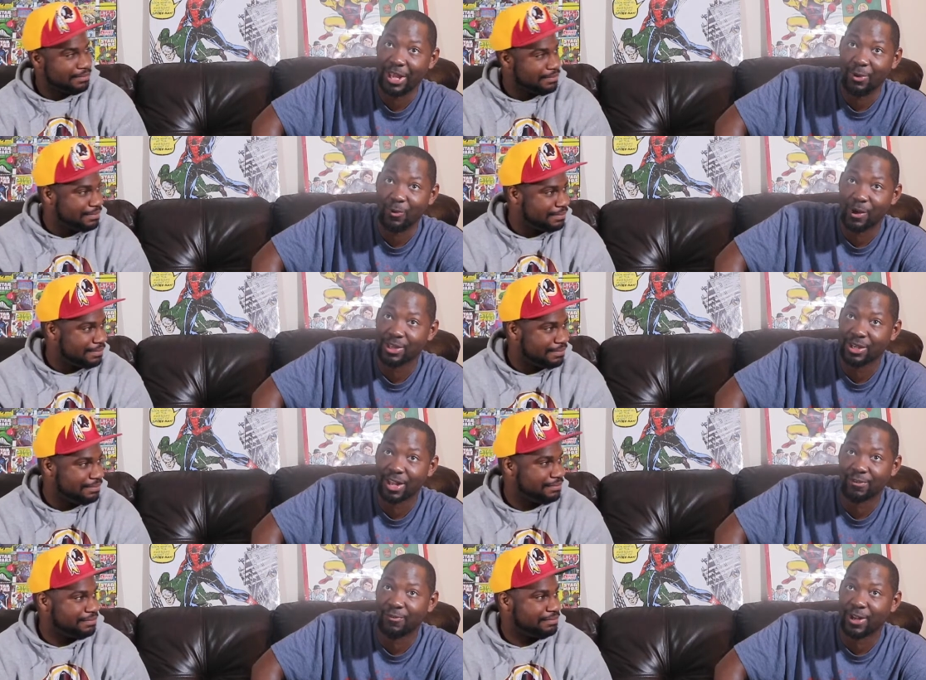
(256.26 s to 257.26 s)
Speaker 1: It wasn't
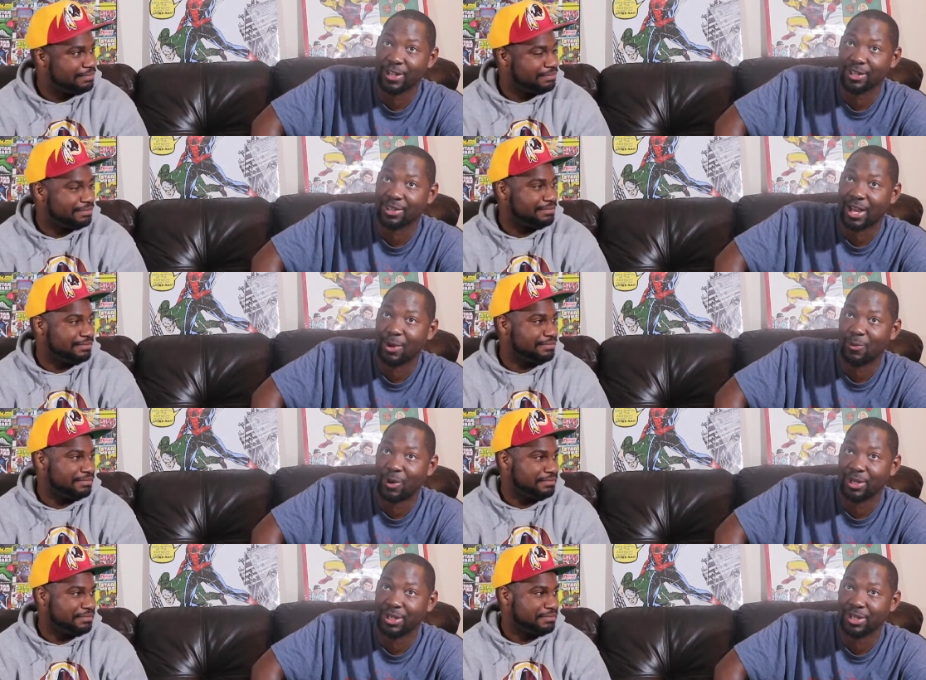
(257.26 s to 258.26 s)
as funny as I
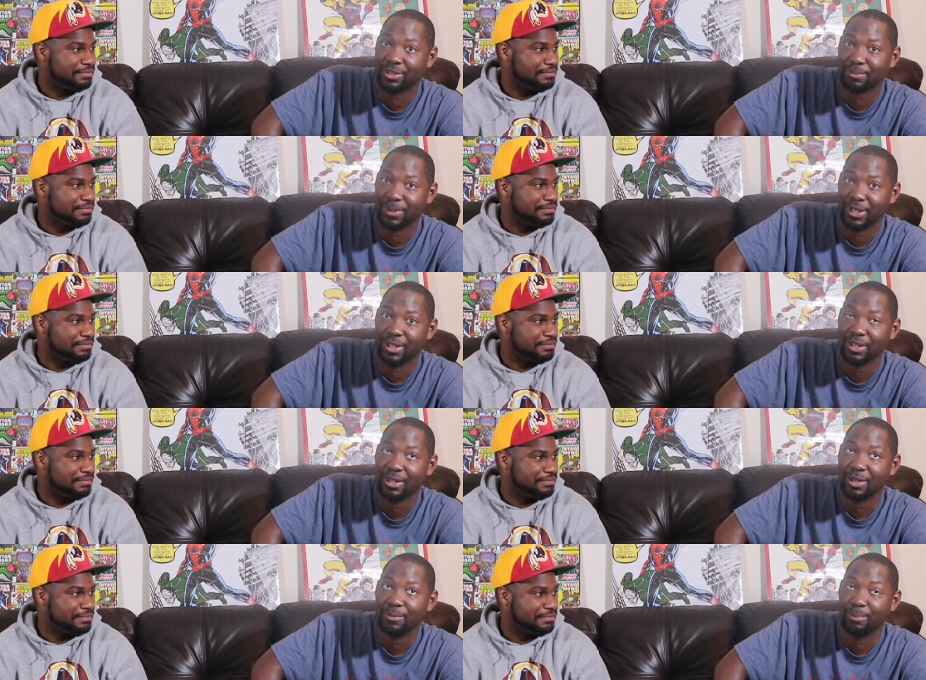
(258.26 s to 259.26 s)
wanted it to be,
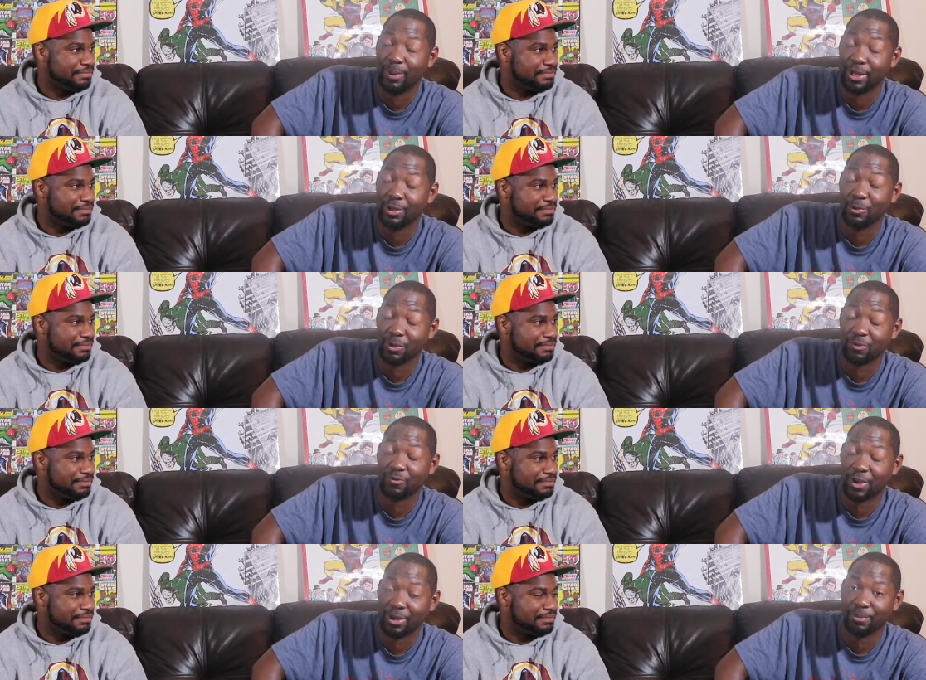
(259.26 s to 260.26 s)
but it was
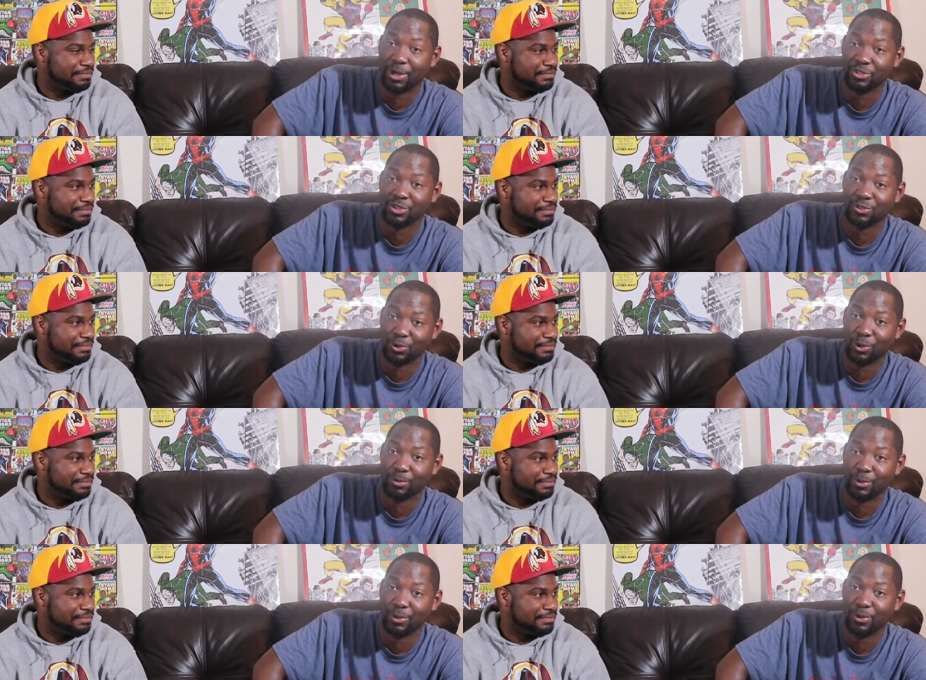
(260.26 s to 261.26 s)
very much
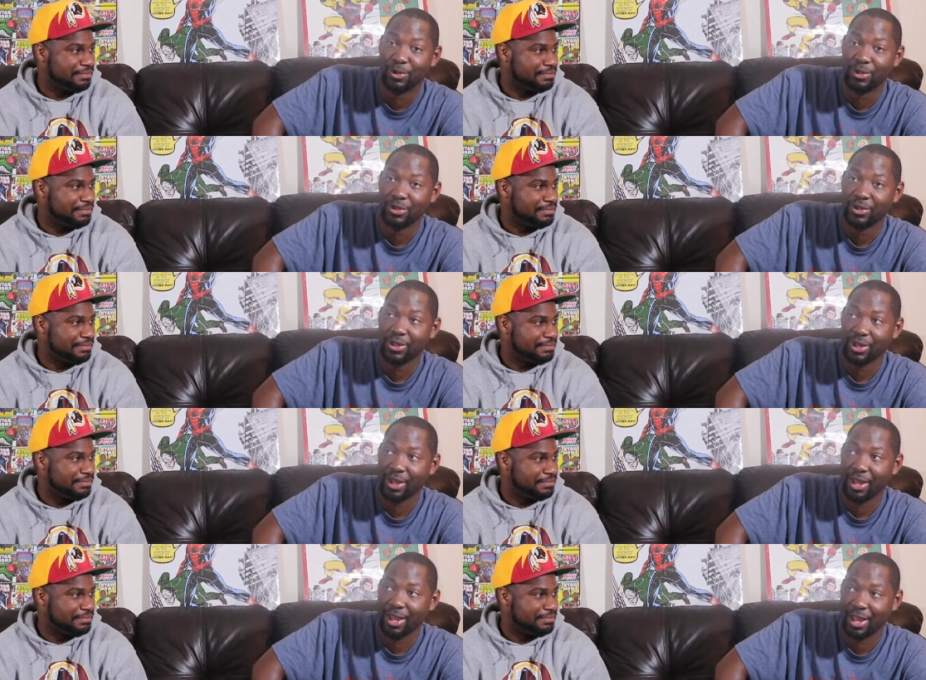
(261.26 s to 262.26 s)
enjoyable.
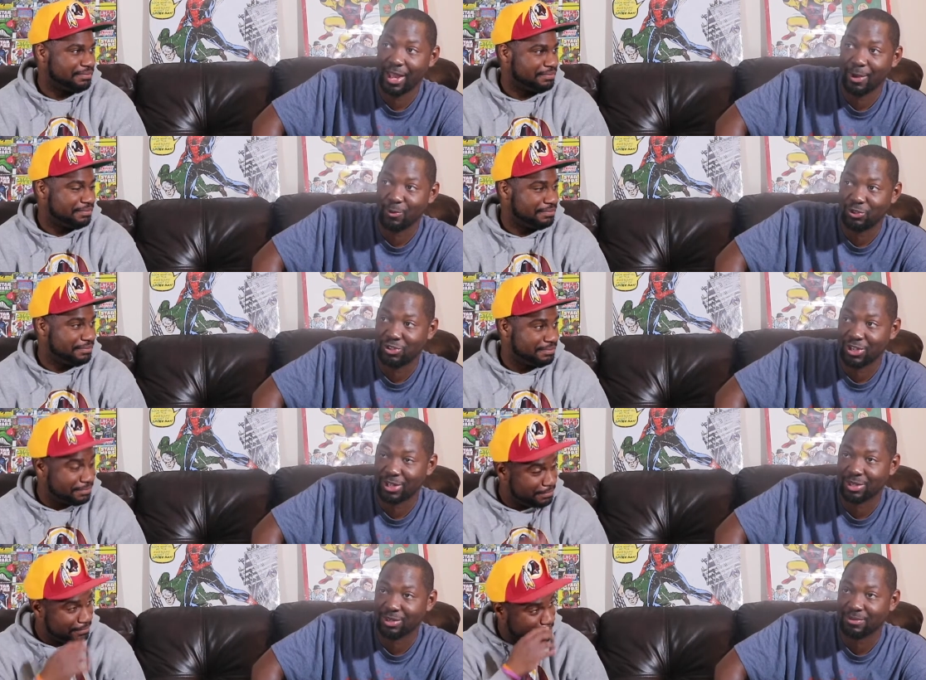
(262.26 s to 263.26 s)
It
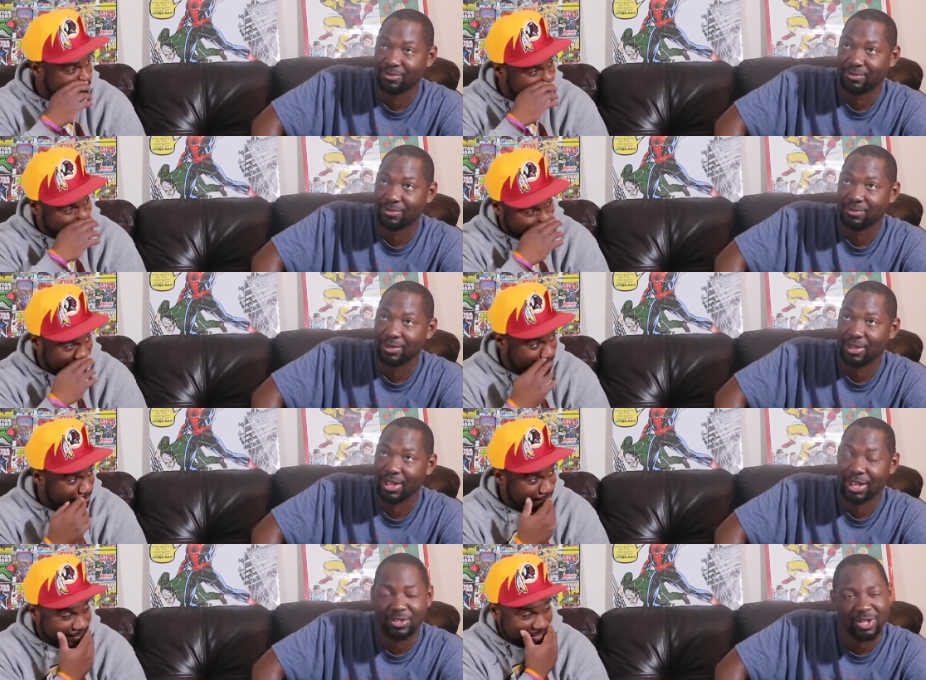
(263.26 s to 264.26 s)
just
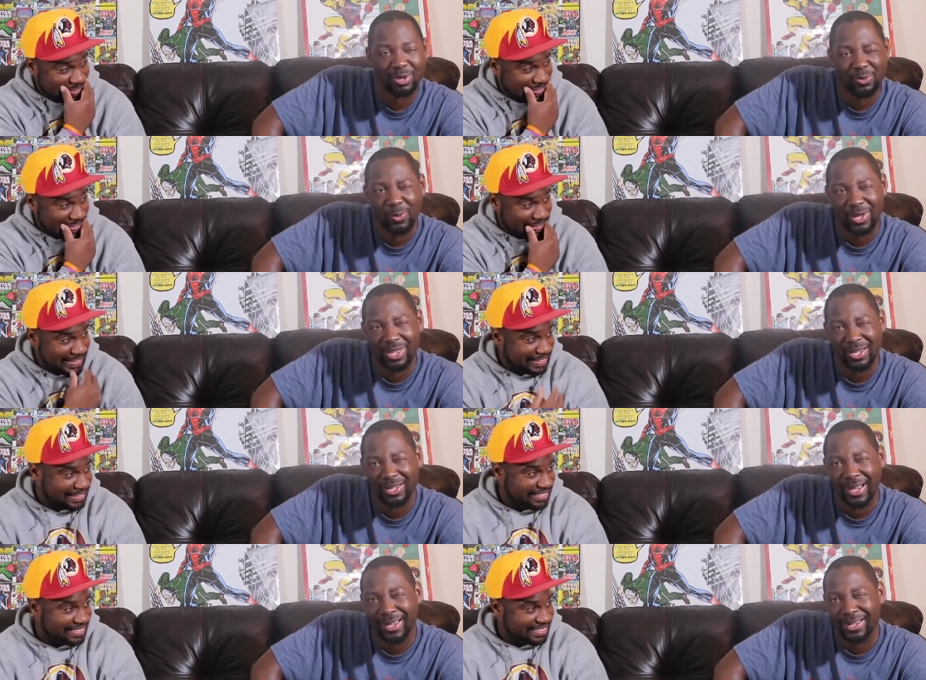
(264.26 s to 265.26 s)
wasn't
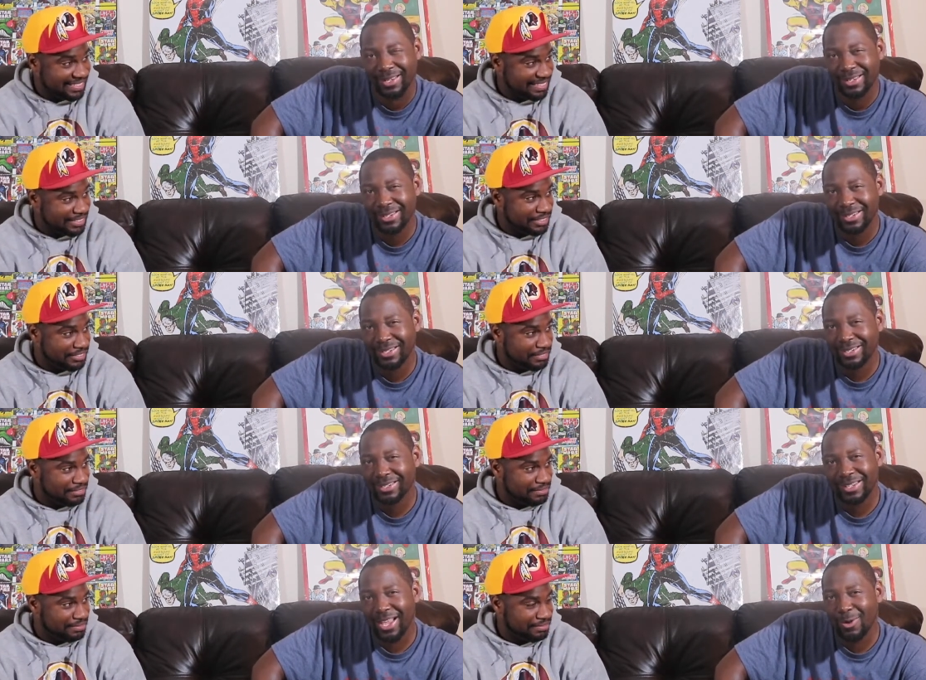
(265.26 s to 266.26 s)
like,
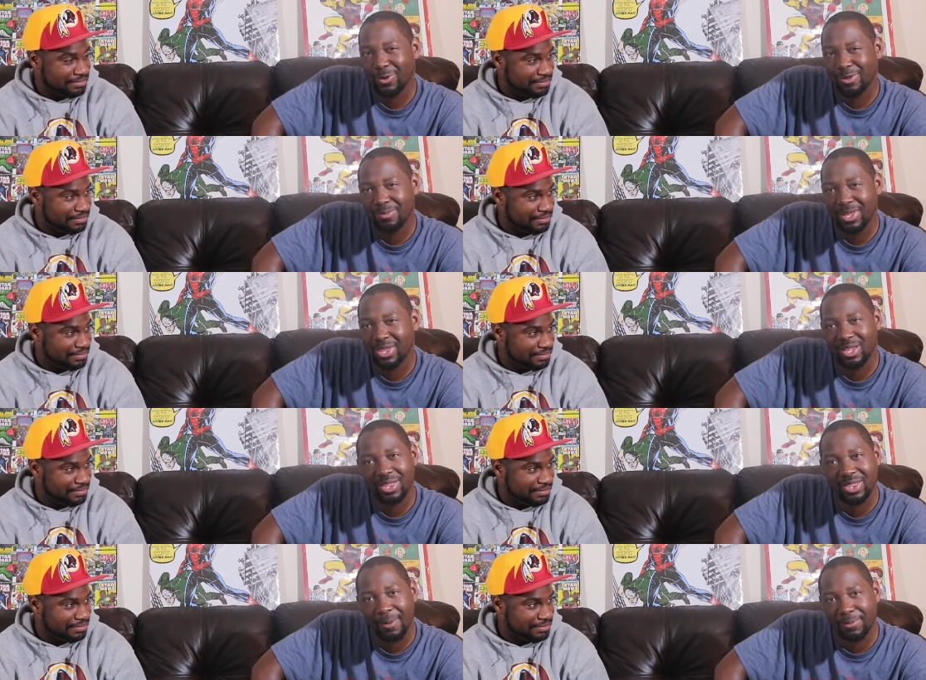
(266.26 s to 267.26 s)
it was missing
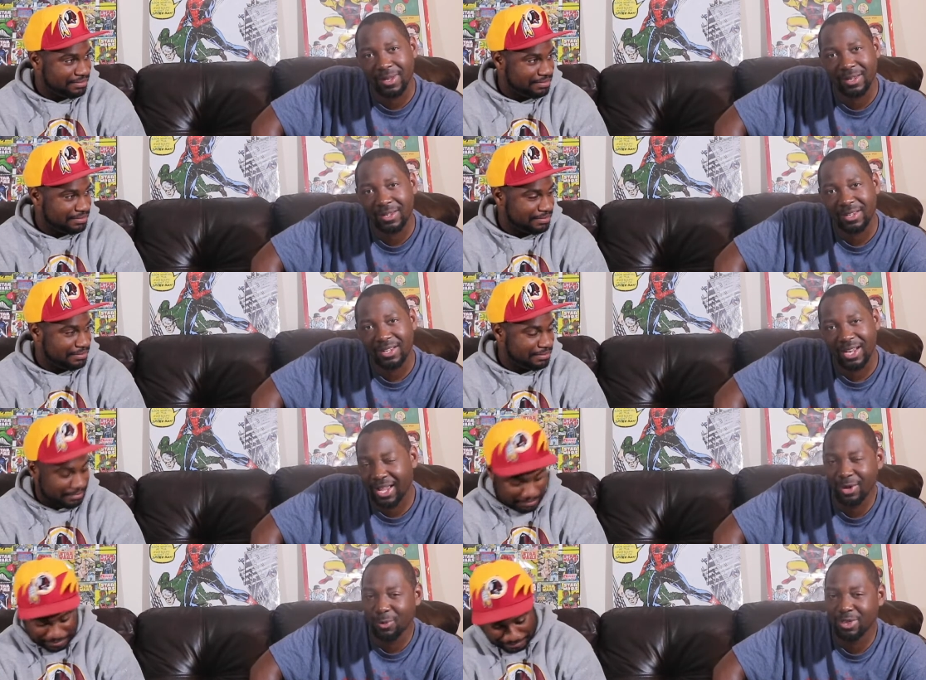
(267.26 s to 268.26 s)
something.
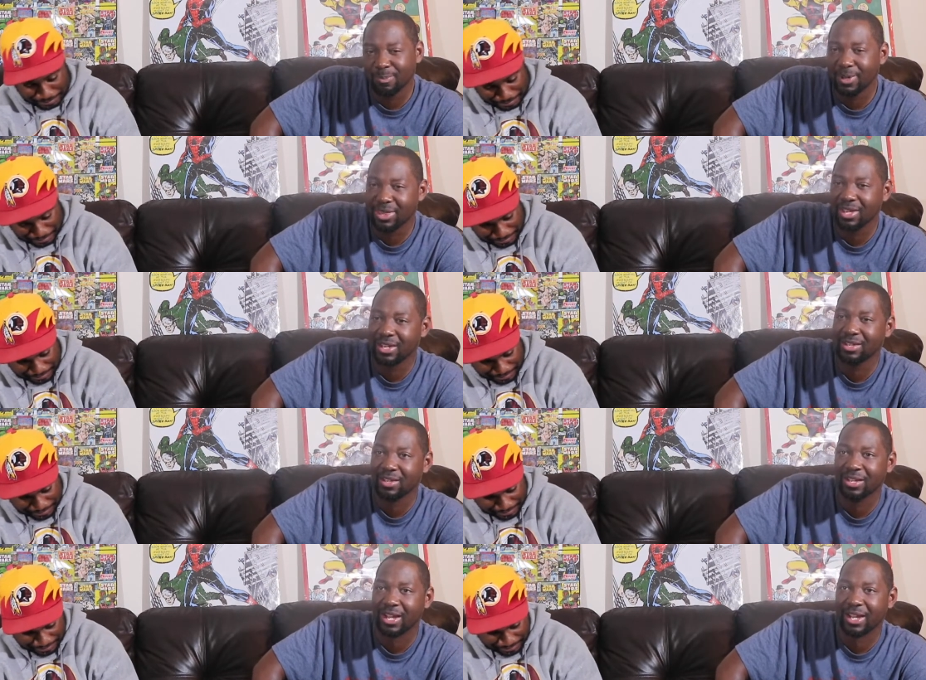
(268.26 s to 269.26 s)
Like, it was
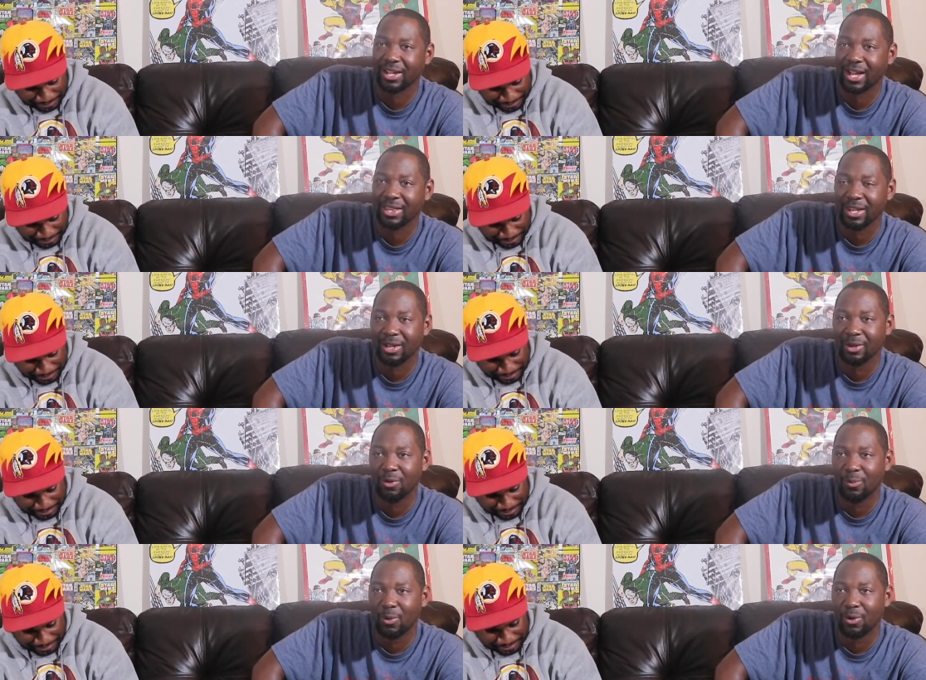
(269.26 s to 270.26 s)
missing, like, I think a
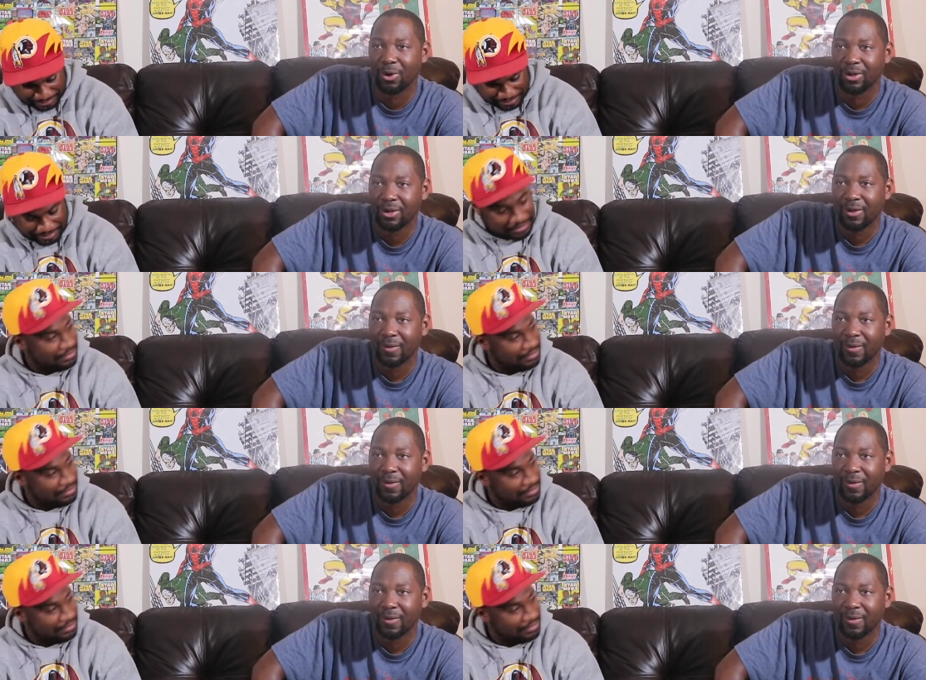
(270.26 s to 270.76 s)
little more